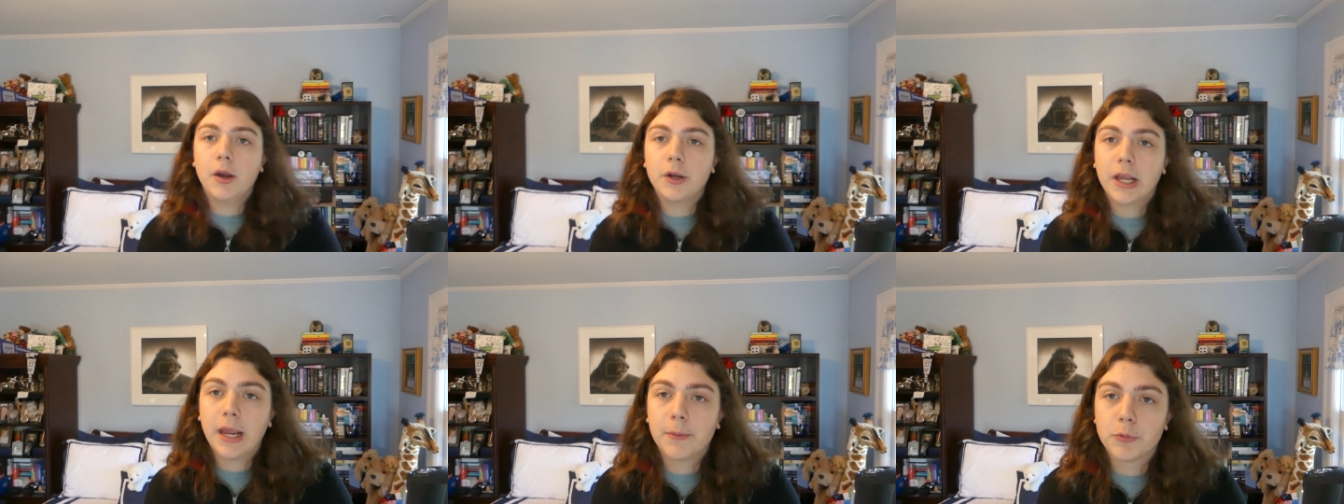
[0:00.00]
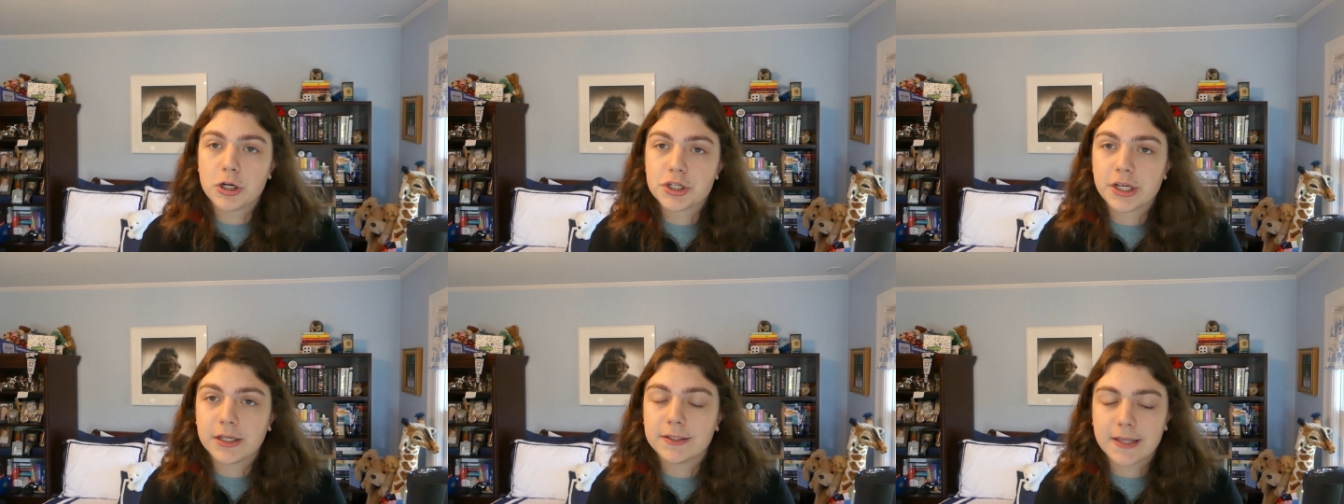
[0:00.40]
Okay, I'm
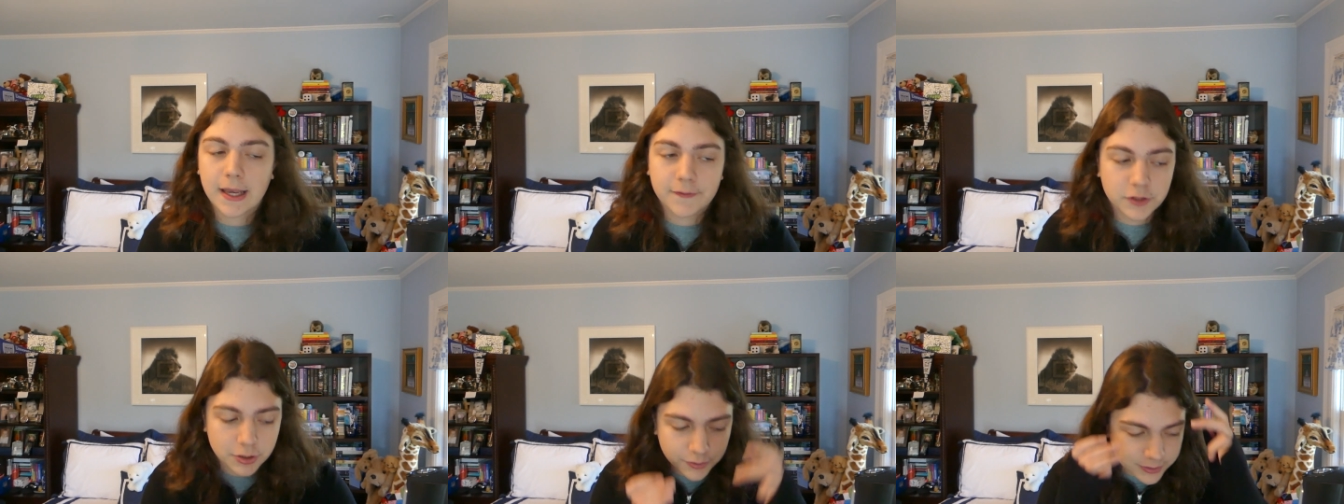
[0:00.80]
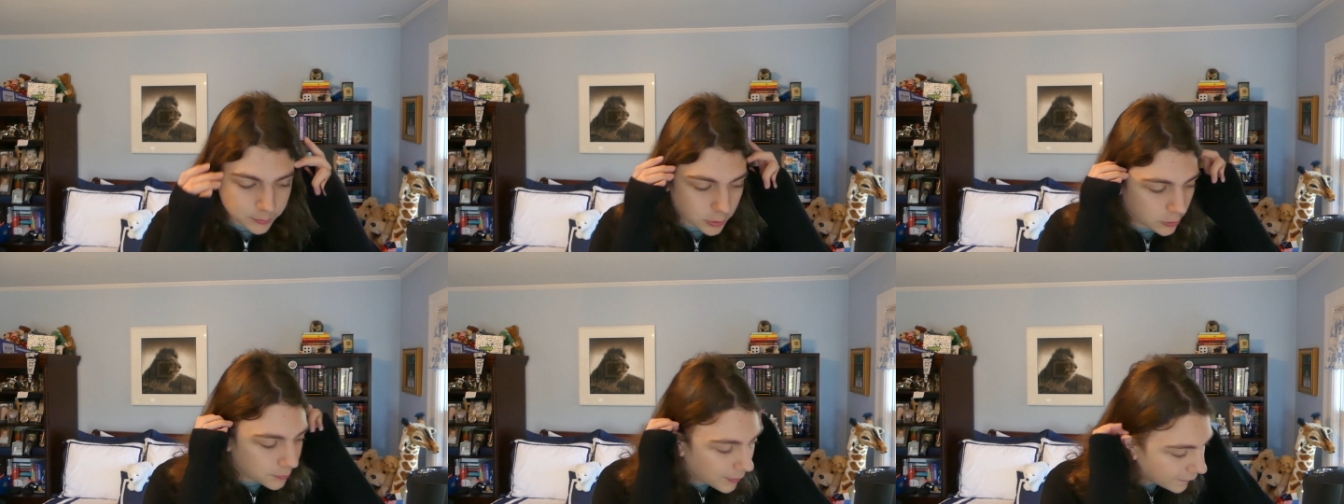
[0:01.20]
rushing because I have to go
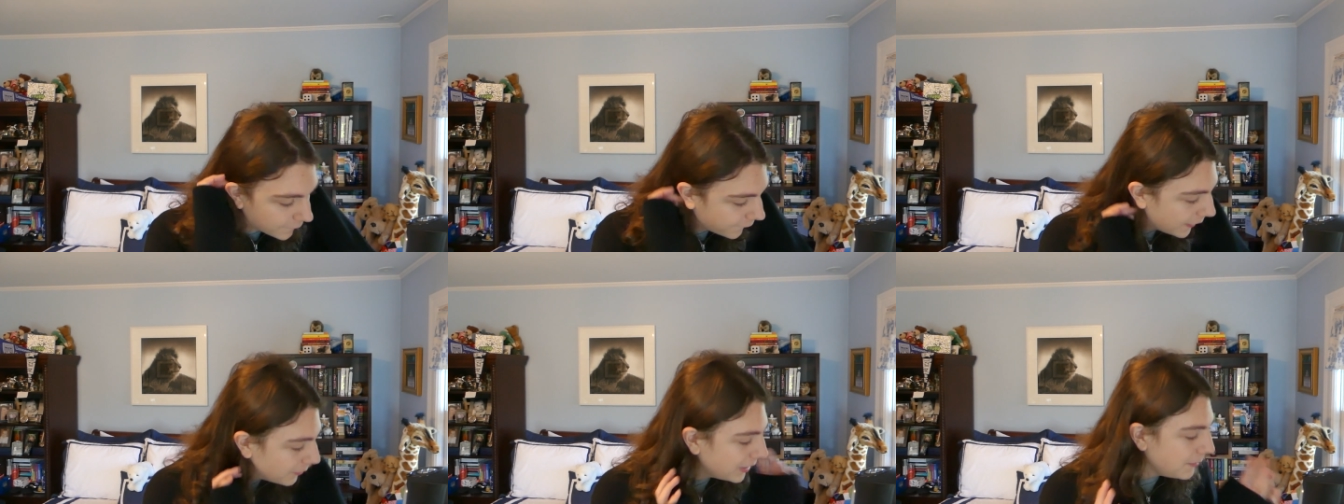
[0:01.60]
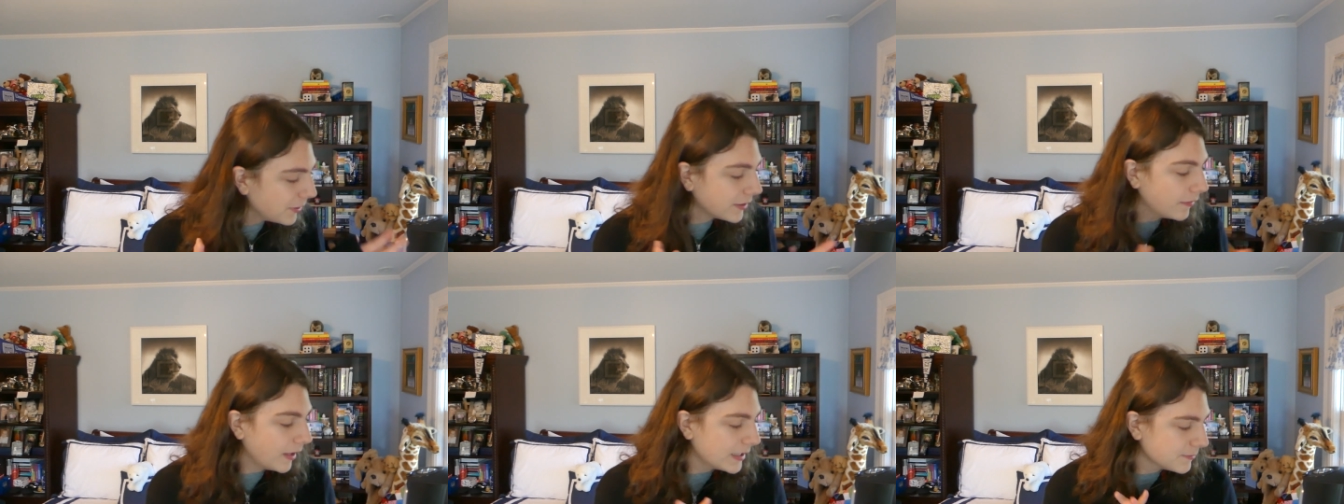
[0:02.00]
somewhere with my family,
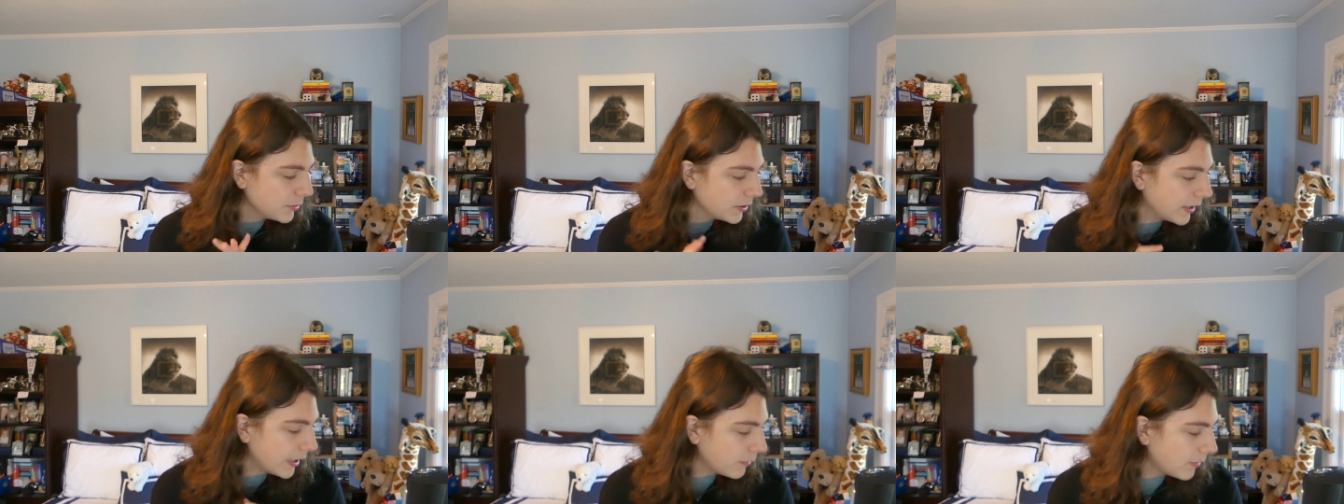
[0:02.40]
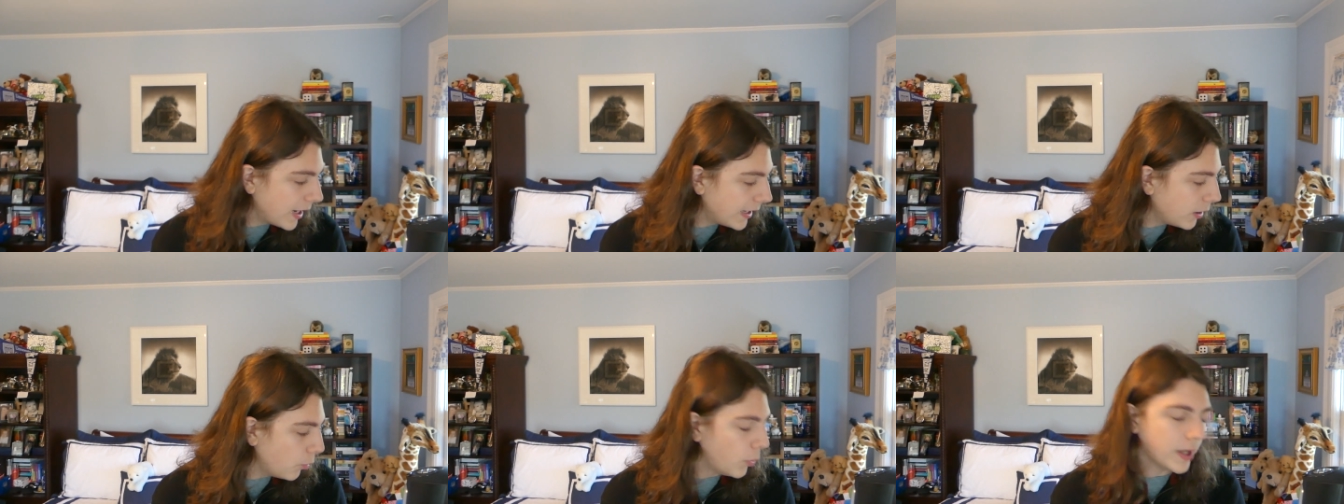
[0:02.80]
but the last book that I
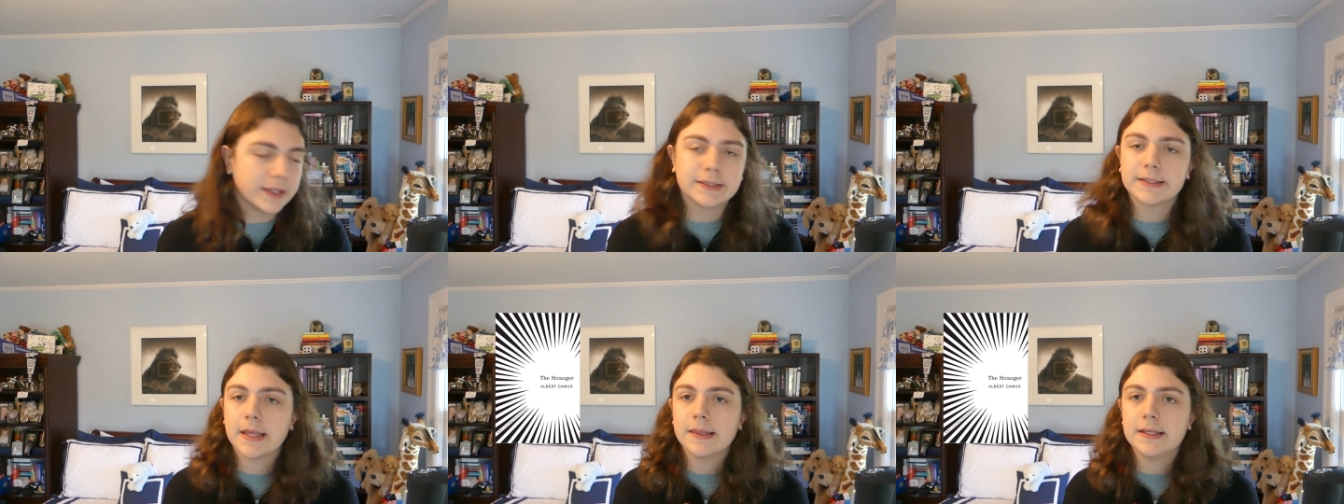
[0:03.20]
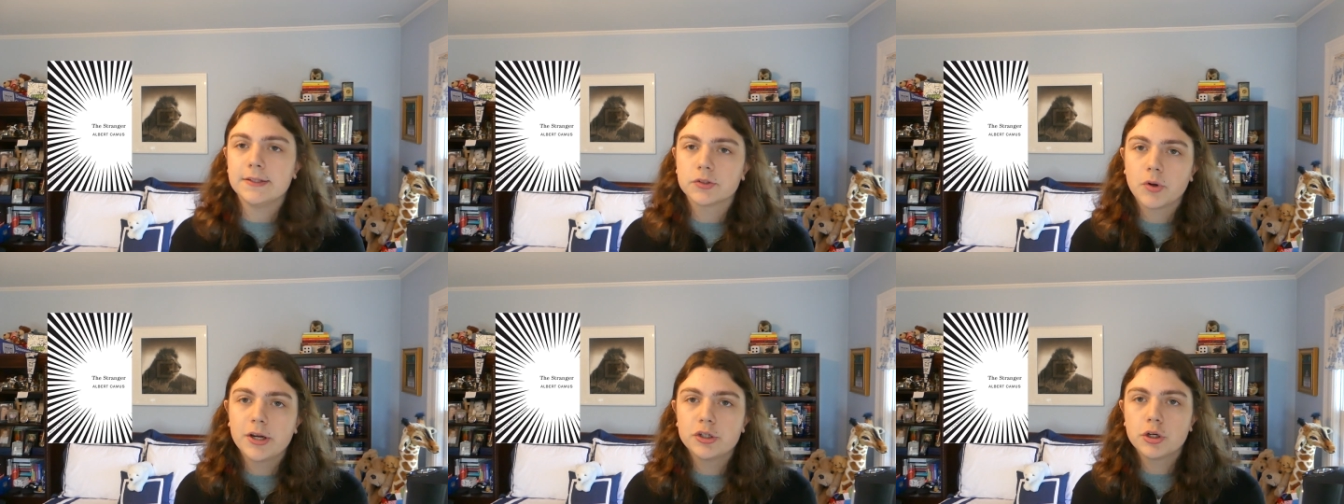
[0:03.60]
read was The
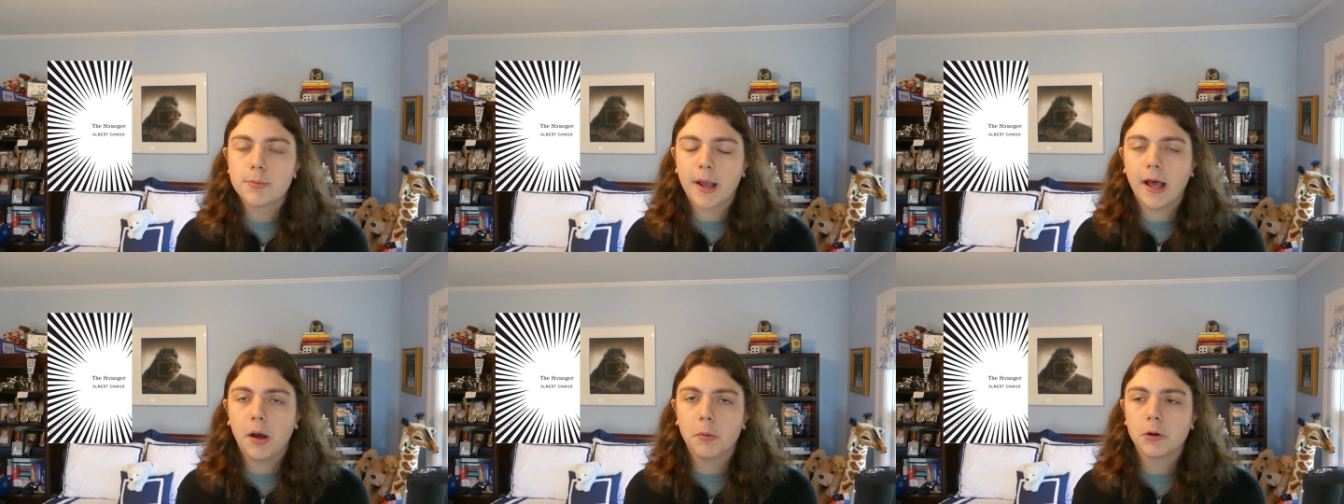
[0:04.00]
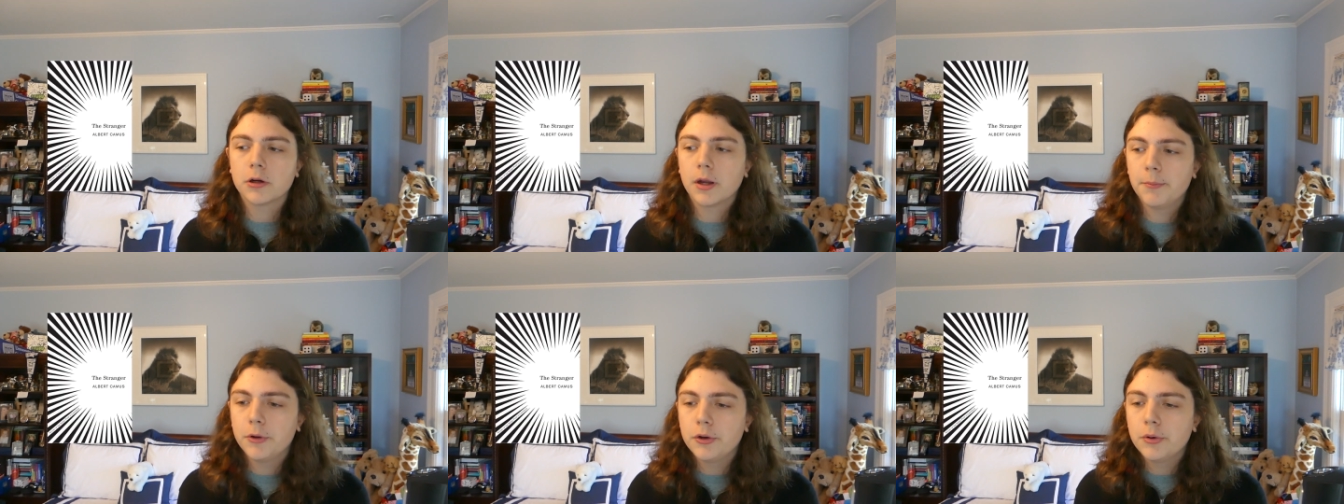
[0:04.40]
Stranger by Albert
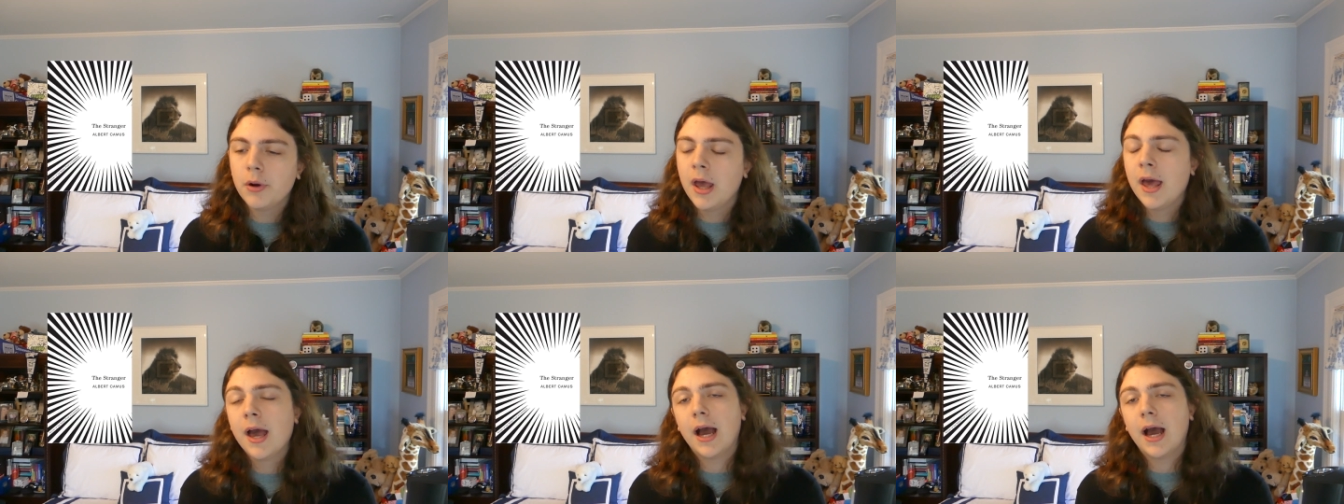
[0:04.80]
Camus.